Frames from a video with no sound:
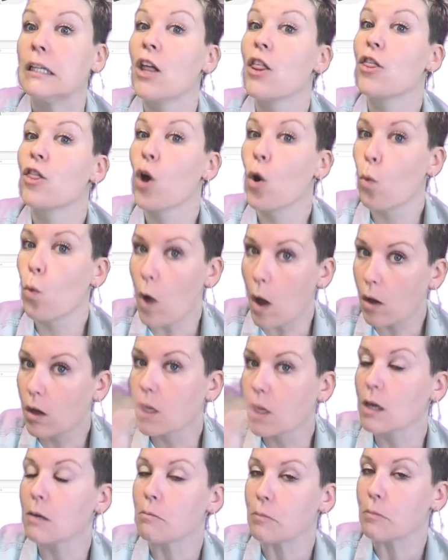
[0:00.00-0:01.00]
the
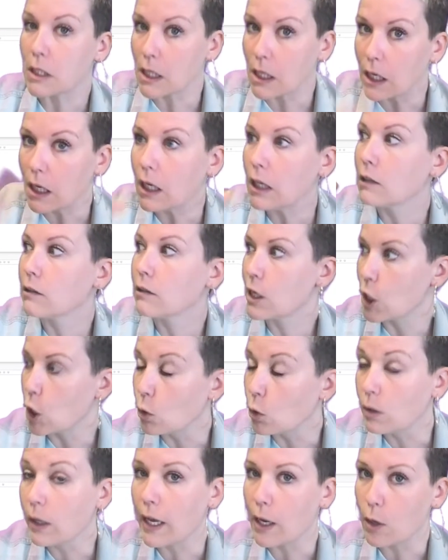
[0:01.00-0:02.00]
welcome to, you know,
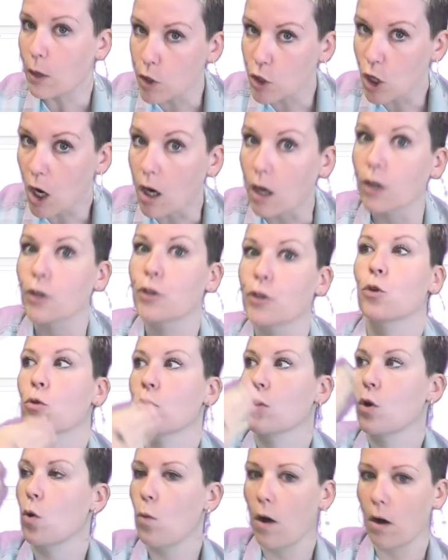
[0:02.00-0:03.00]
language arts, or
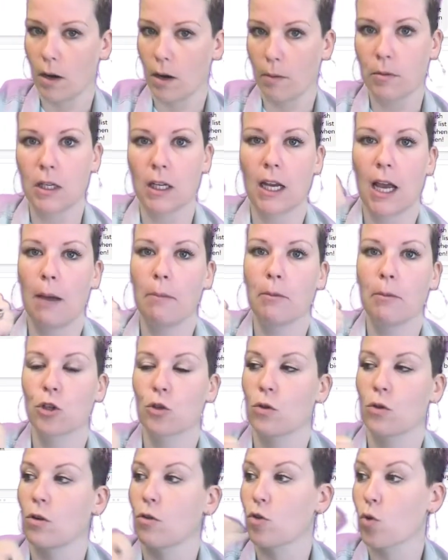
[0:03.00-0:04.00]
the welcome to
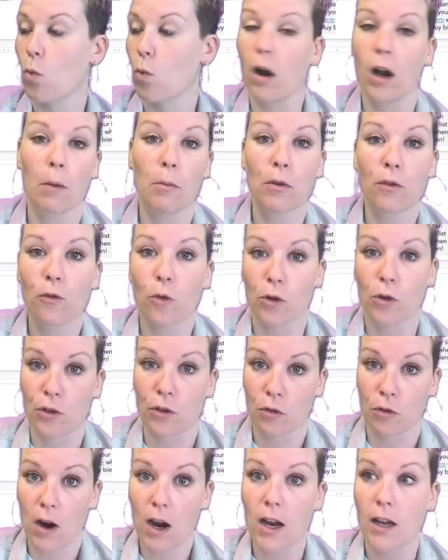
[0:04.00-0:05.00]
chemistry, or the welcome to fourth
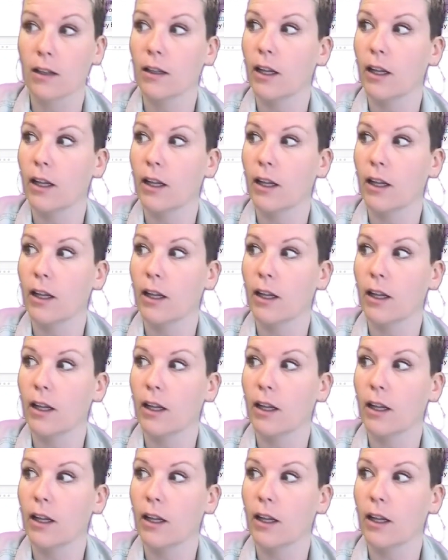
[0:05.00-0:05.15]
grade.